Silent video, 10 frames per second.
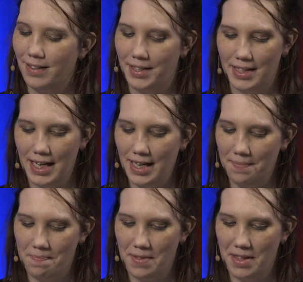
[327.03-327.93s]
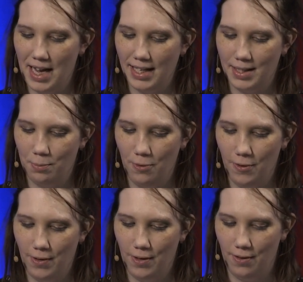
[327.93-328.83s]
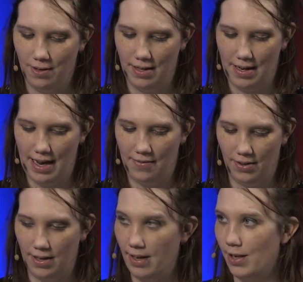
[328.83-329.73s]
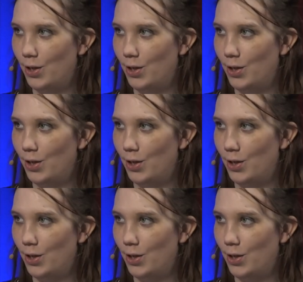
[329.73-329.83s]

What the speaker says: See, that's where you're going to have a lot of